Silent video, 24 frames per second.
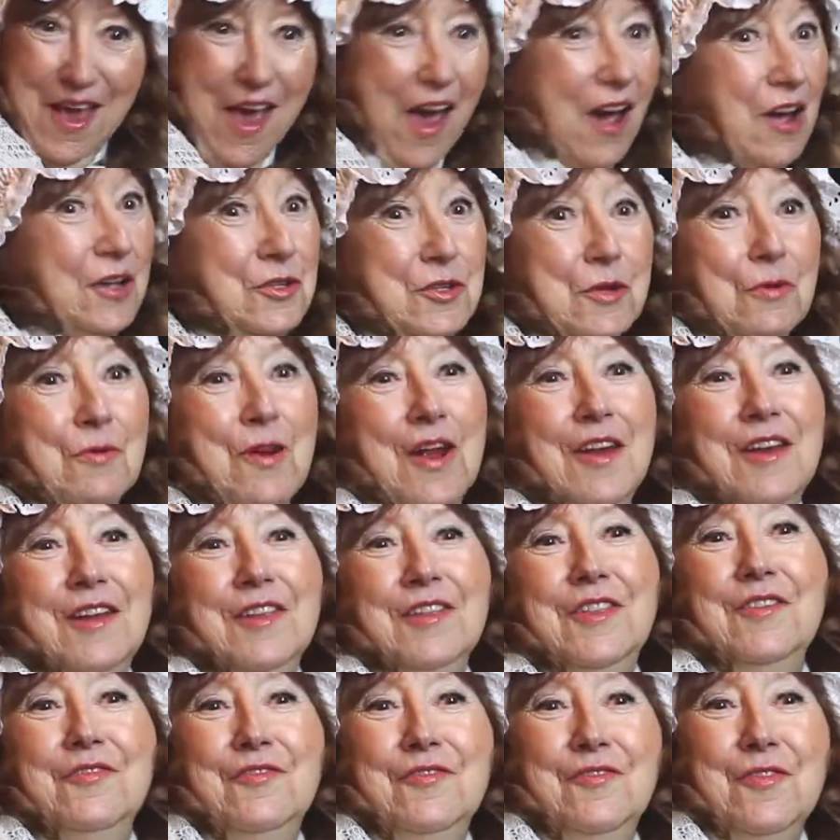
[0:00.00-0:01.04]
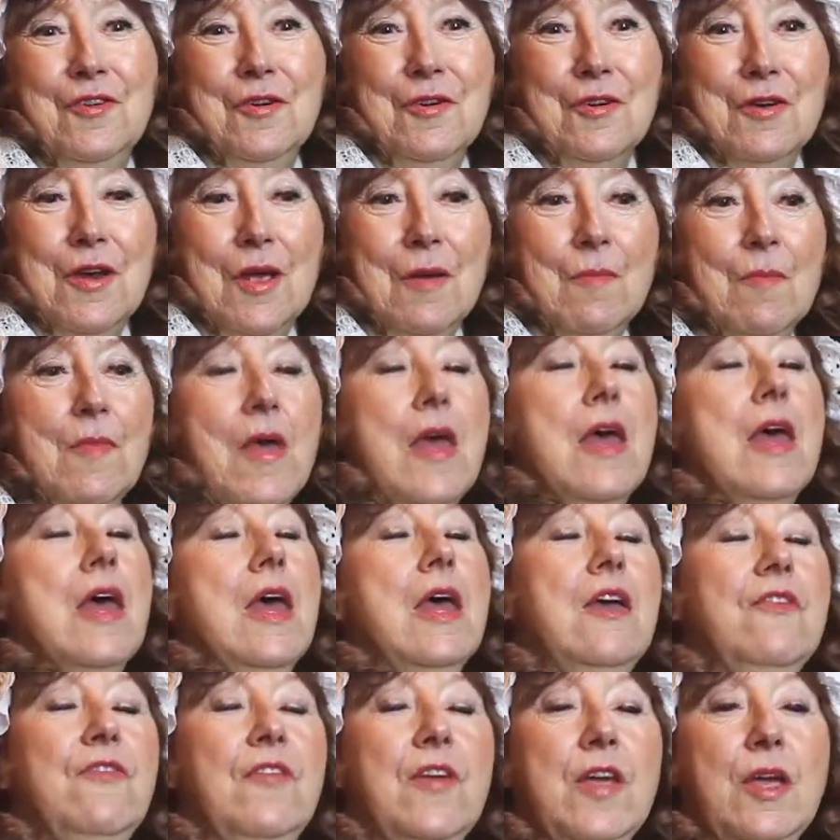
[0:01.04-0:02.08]
I'd do anything for him.
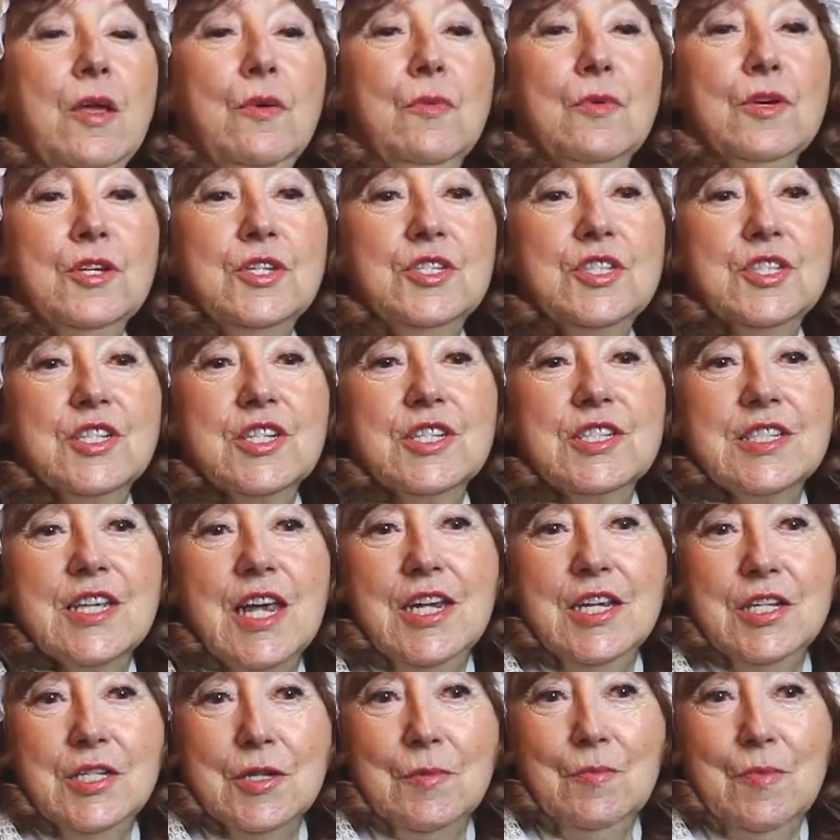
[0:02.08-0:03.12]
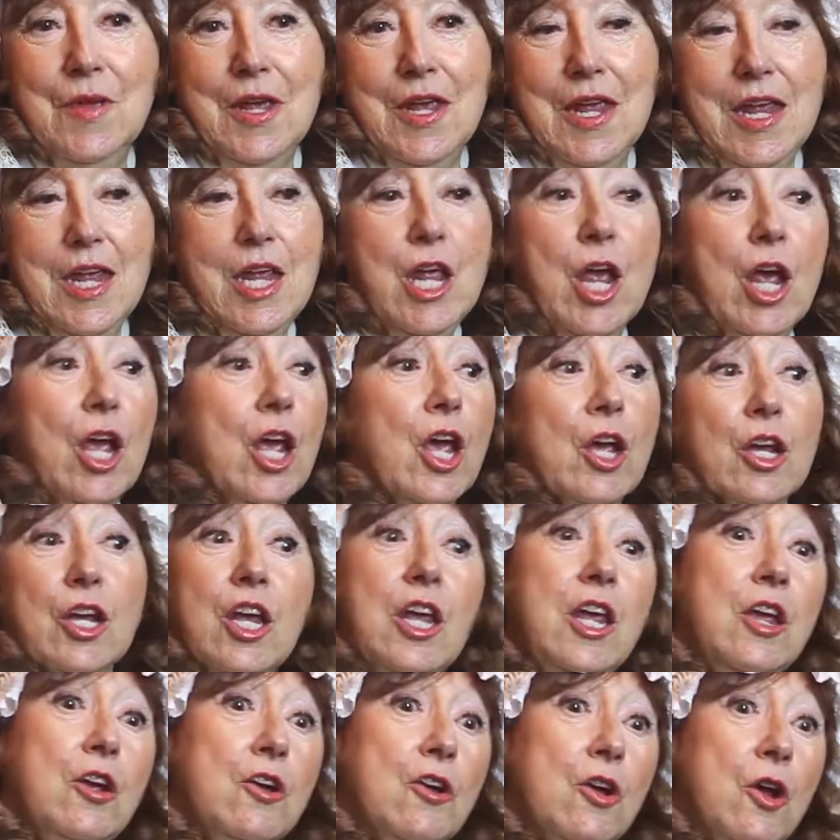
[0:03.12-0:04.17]
If he was to say to me,
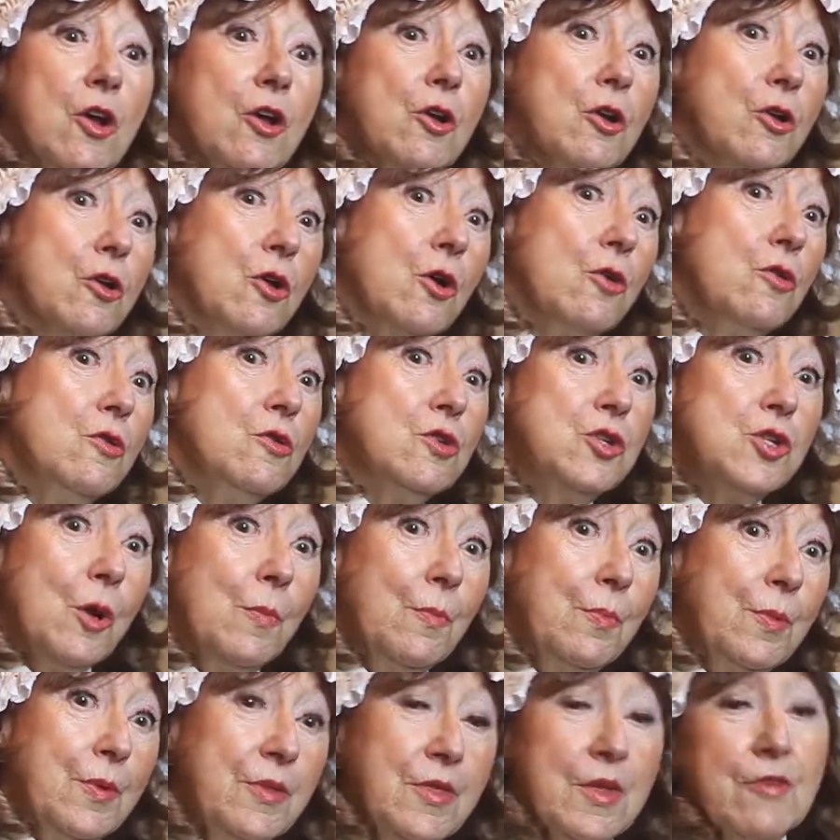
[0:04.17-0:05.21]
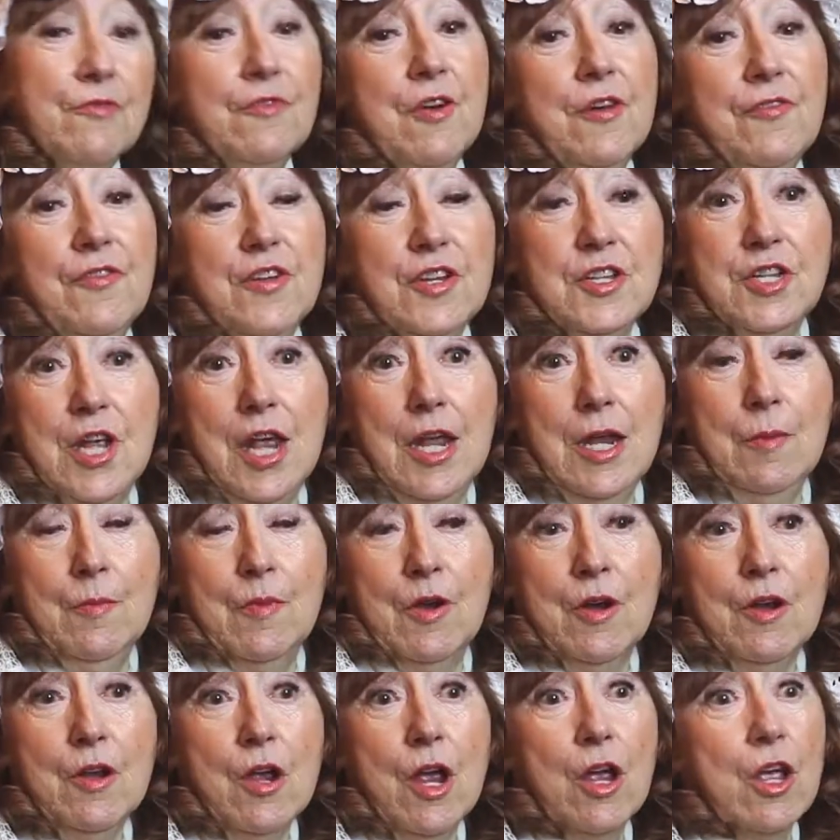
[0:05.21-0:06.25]
here, go jump in the River
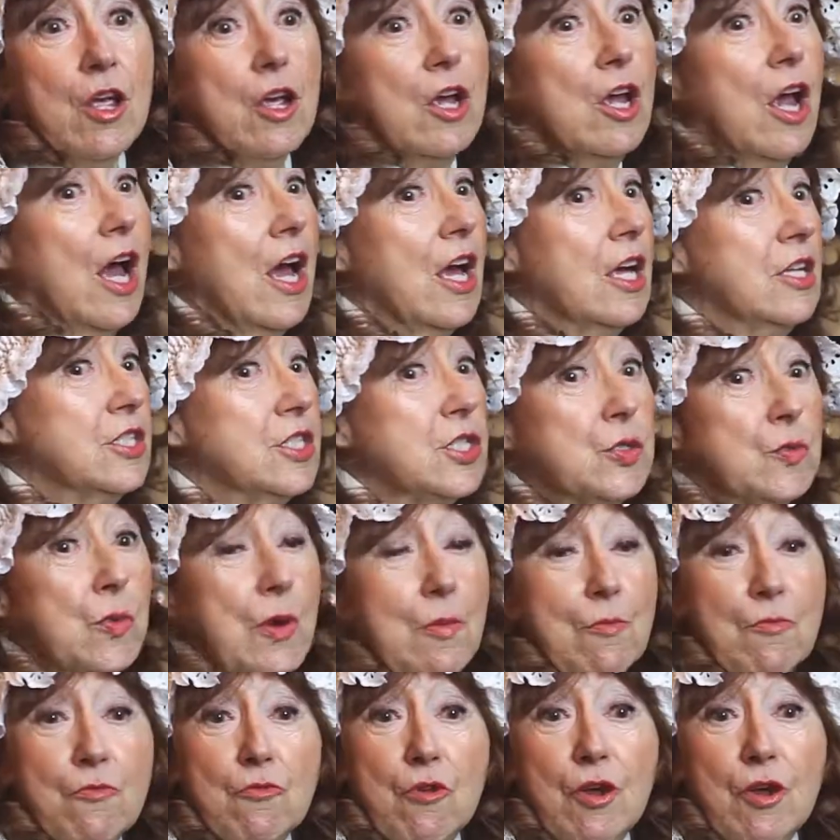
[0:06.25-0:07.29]
Tamer and swim